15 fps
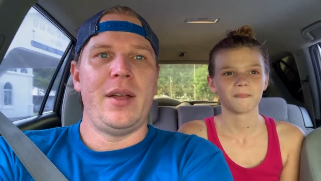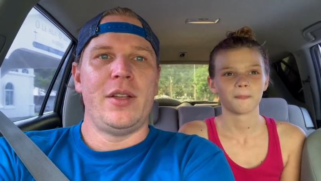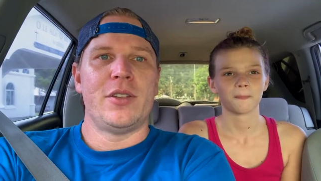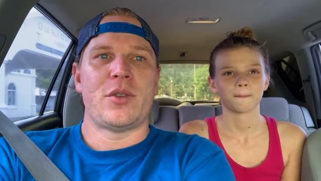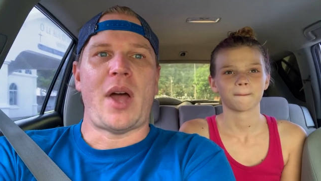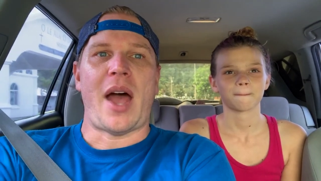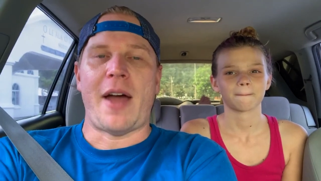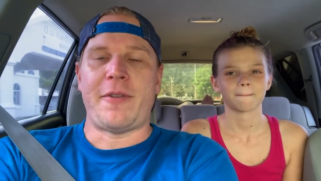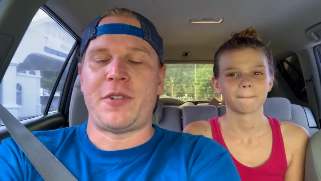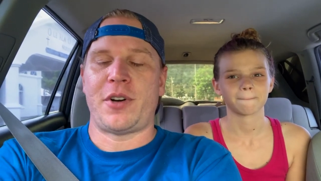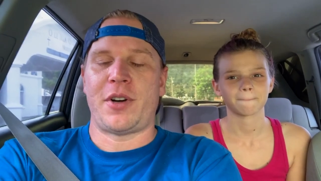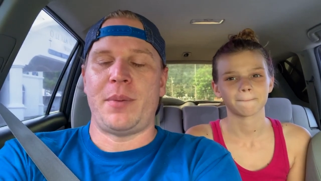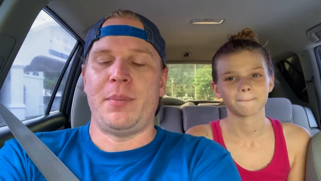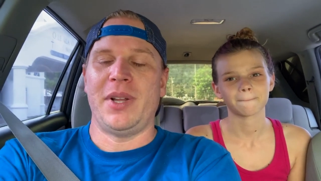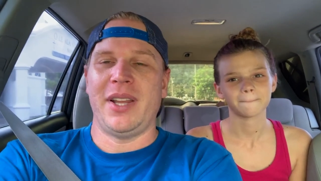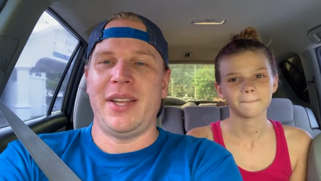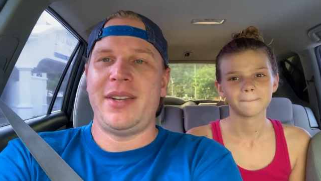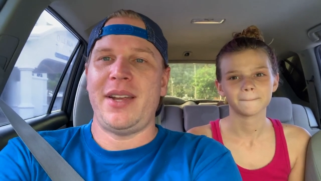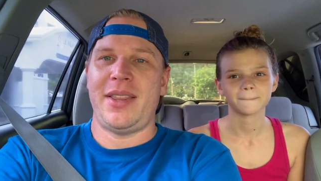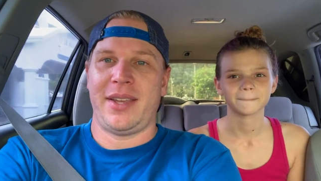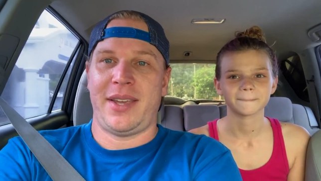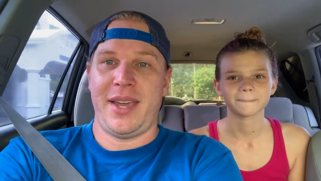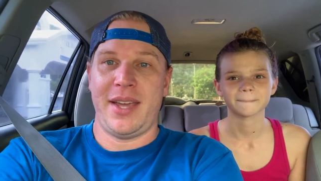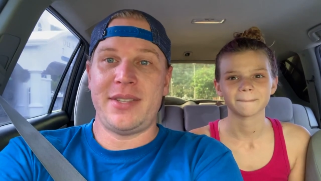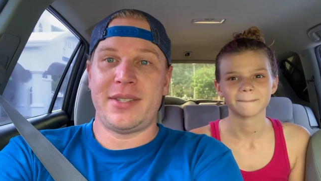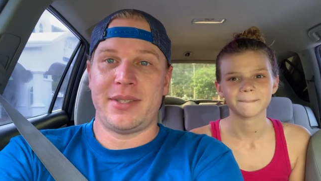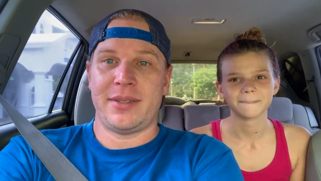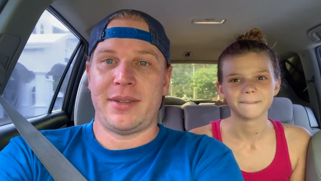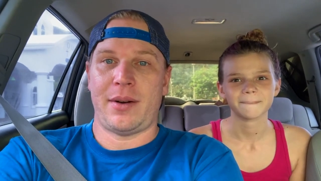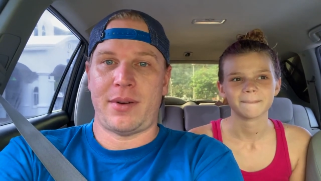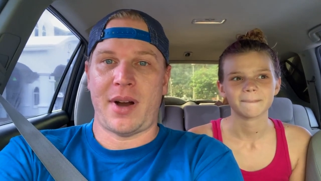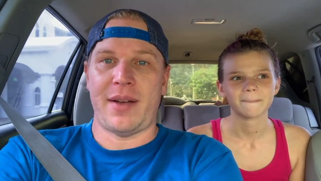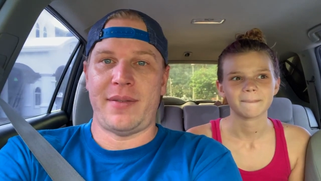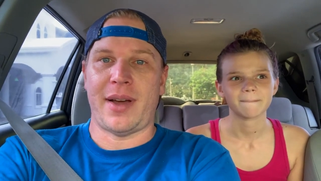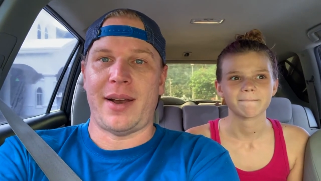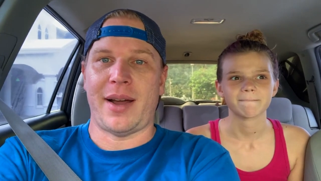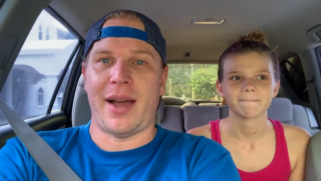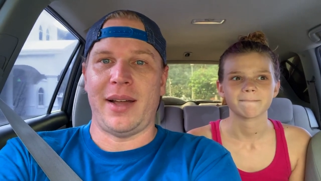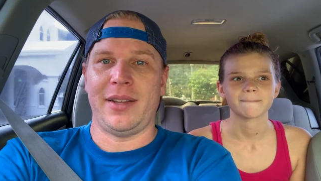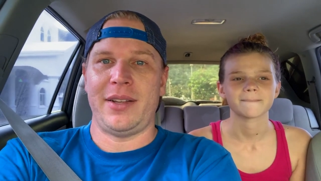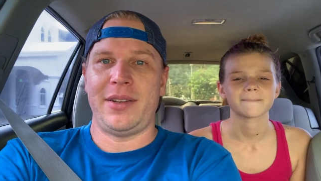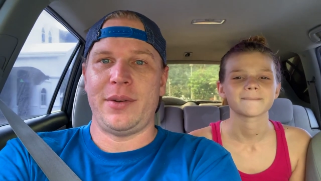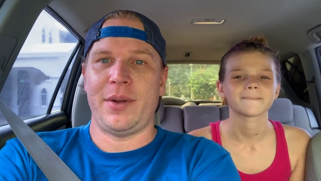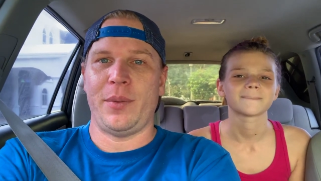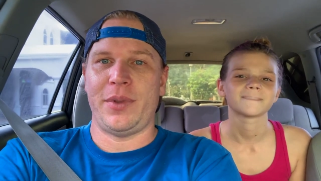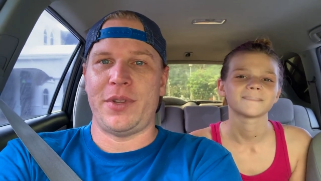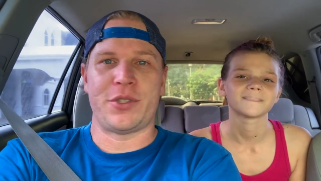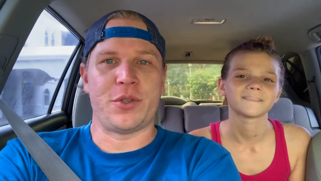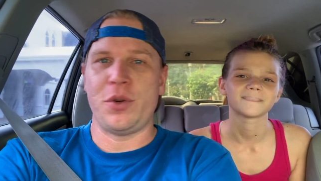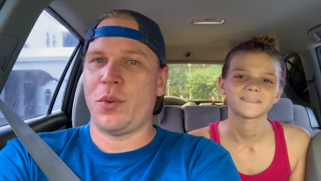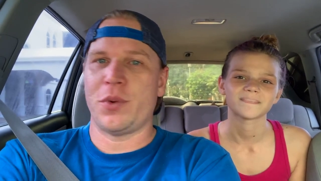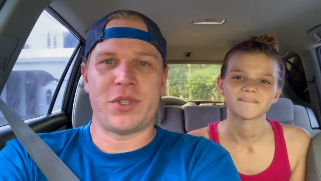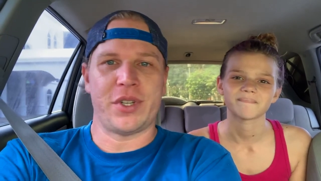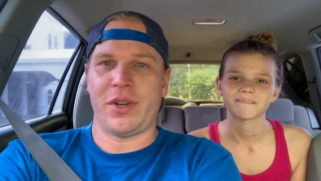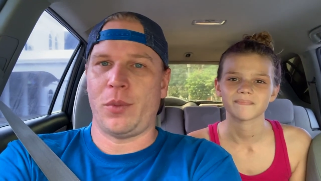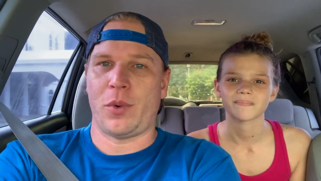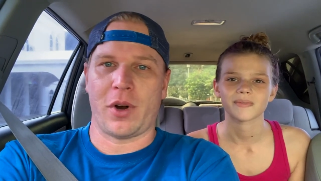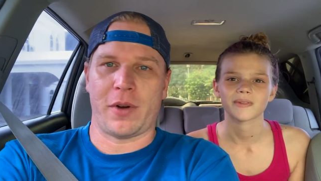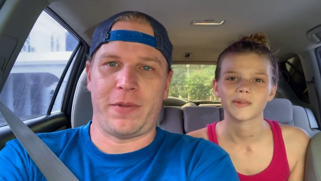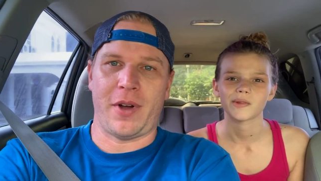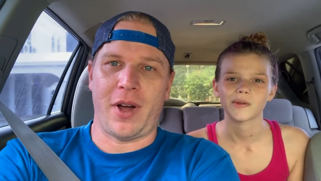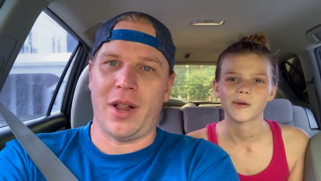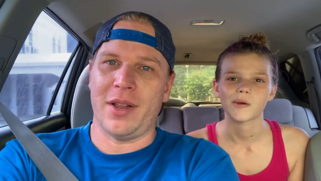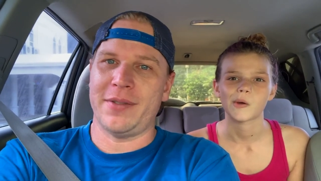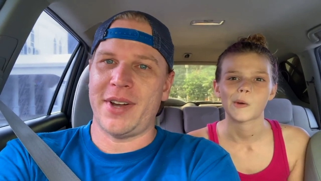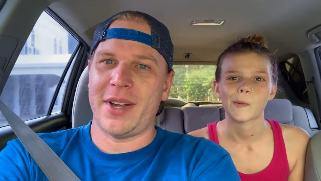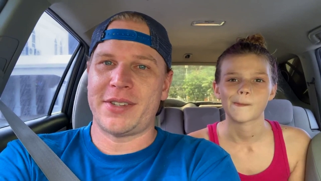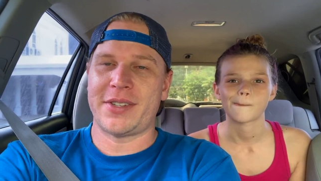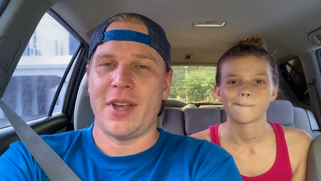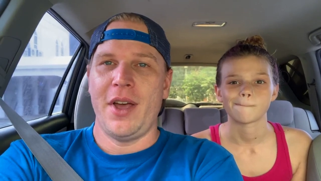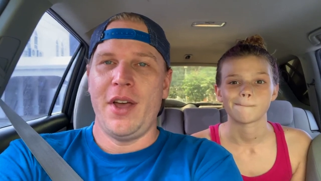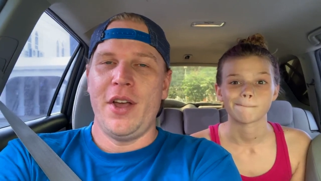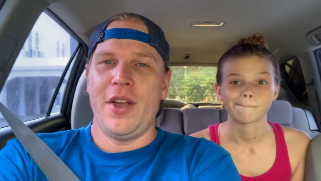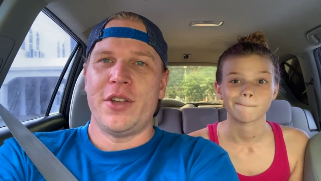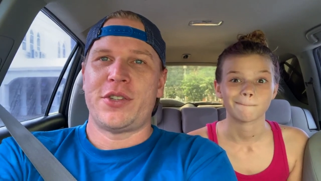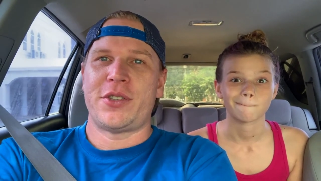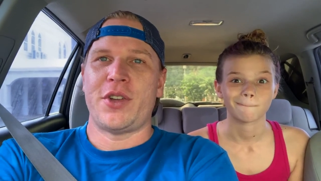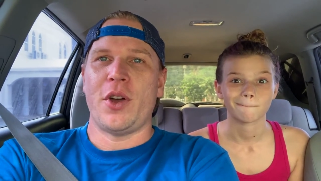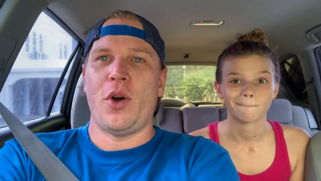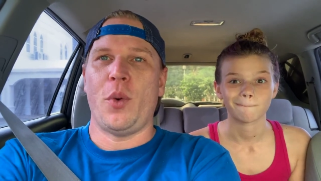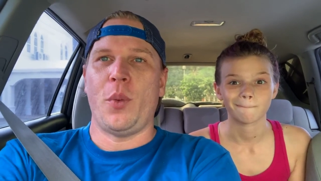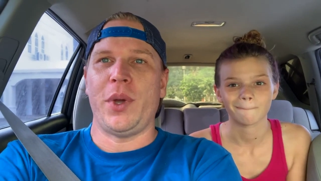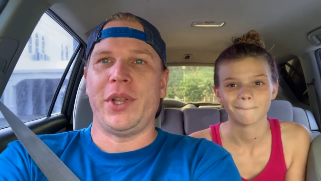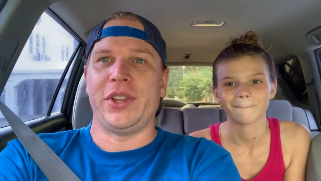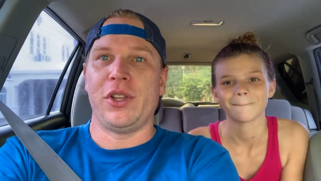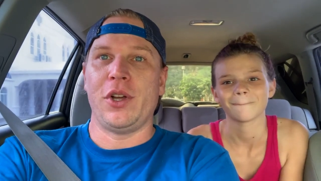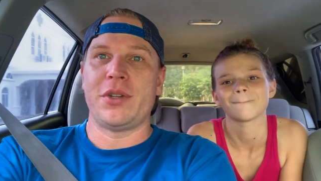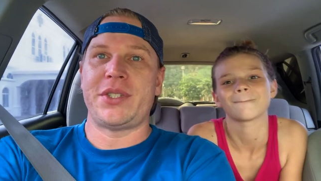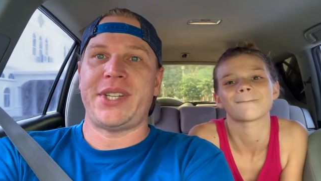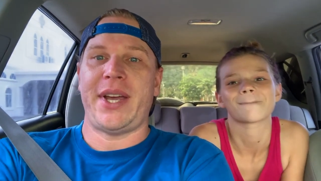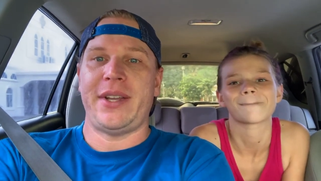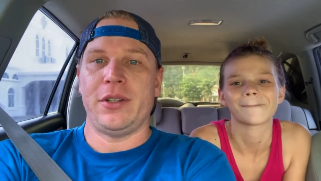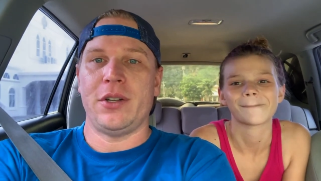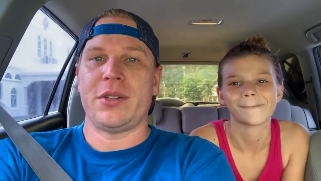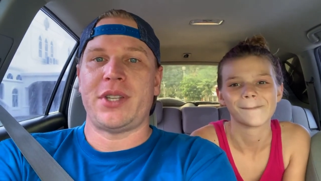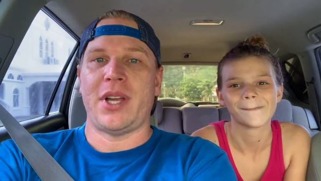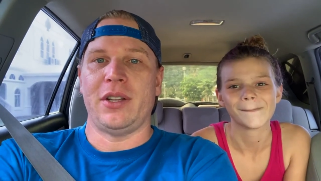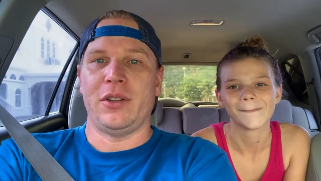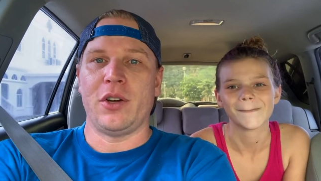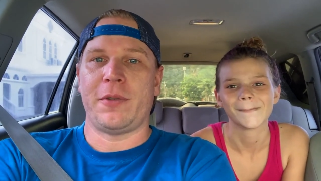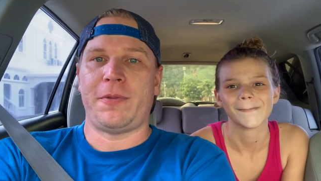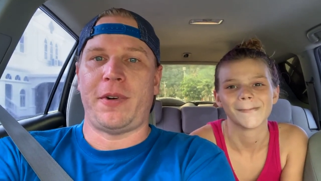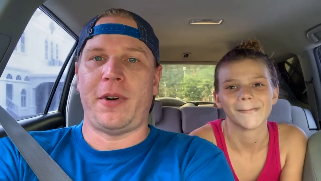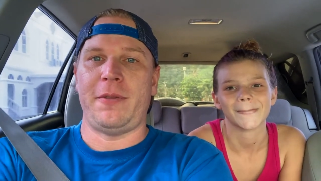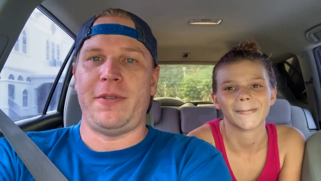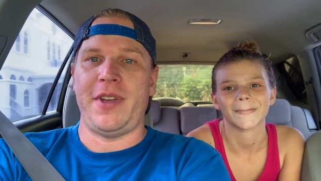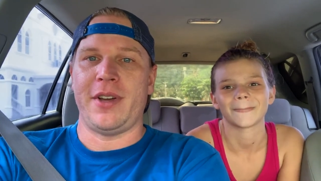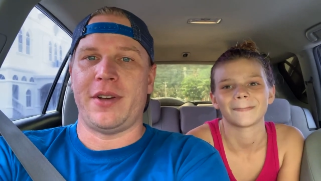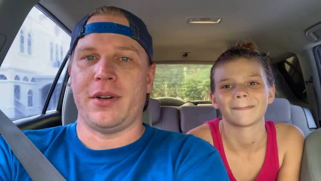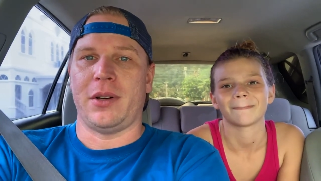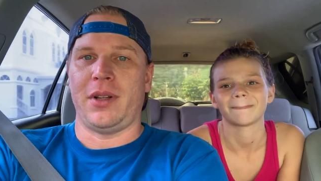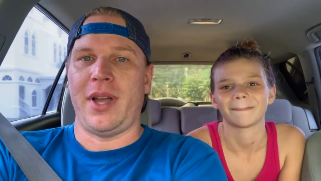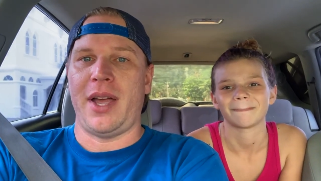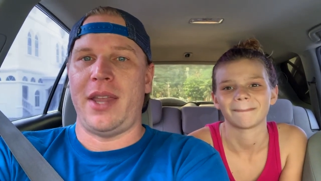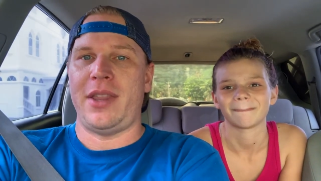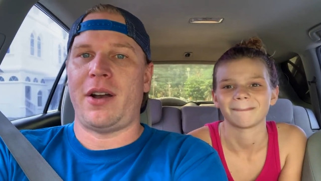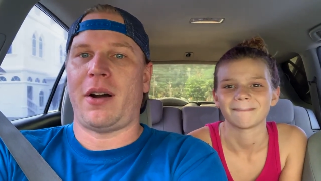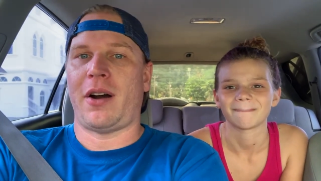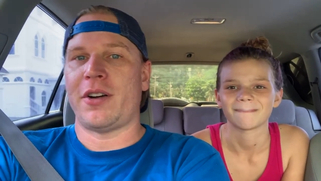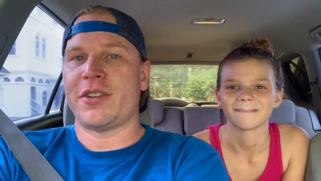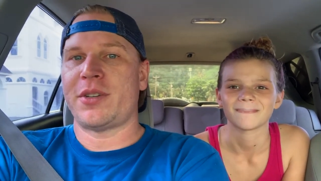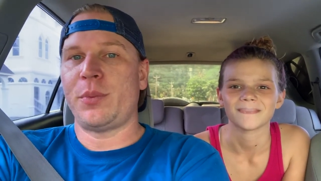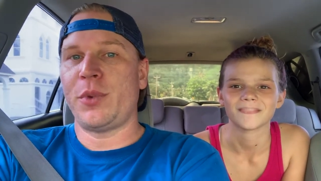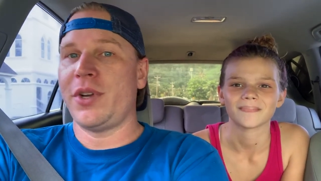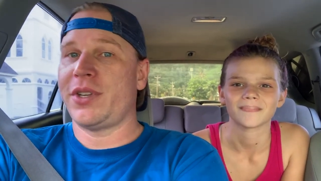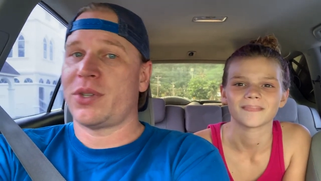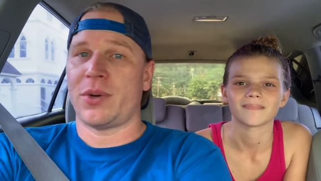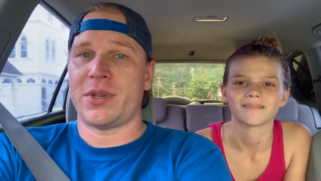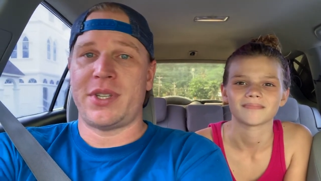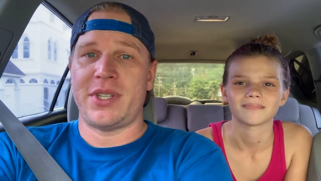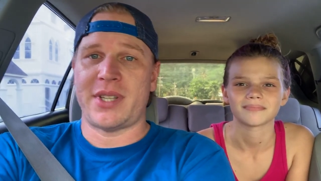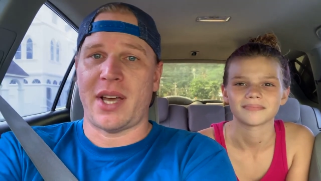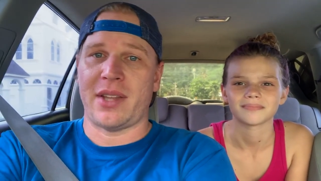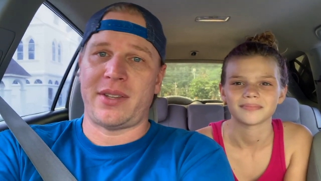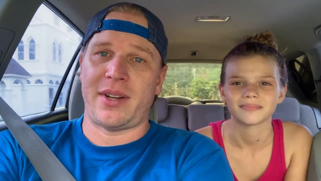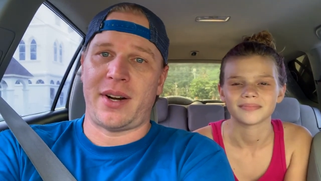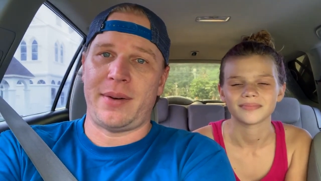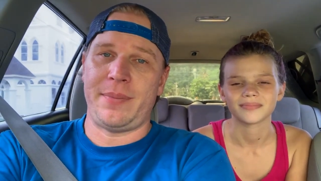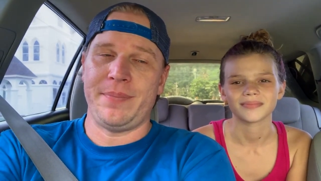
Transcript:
Speaker 1: So after Melinda and the kids arrived on island, the scooter wasn't going to work for all of us. So we looked and looked and looked for a vehicle, and there are some resources out there.